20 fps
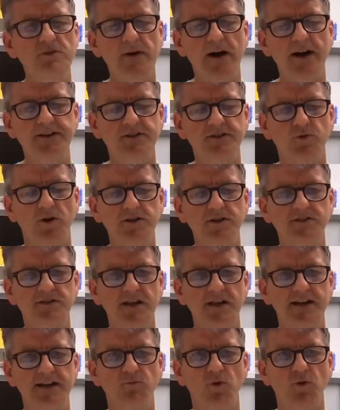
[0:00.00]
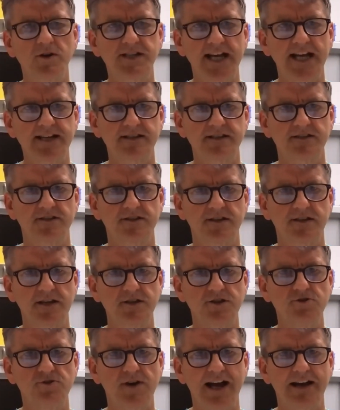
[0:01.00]
remind us, what tests did
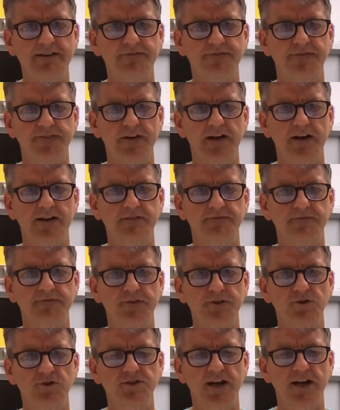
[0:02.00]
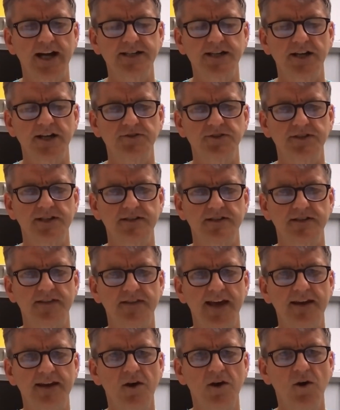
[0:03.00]
you have for your diagnosis, and
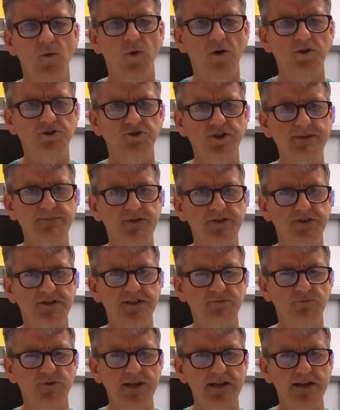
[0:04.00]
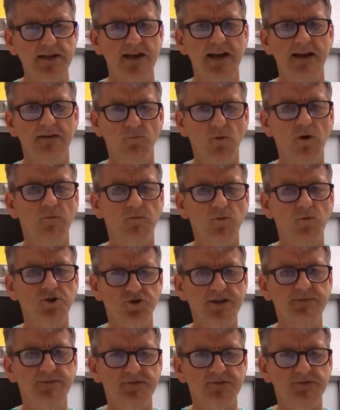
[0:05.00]
then what treatments
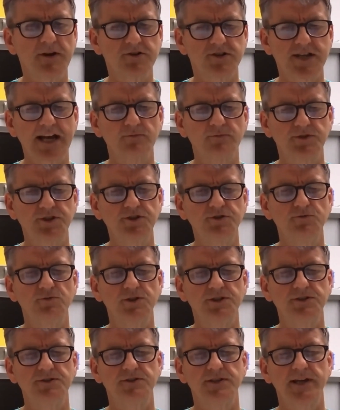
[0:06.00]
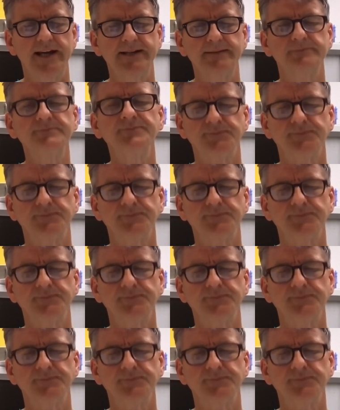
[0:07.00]
most helped you, would you say?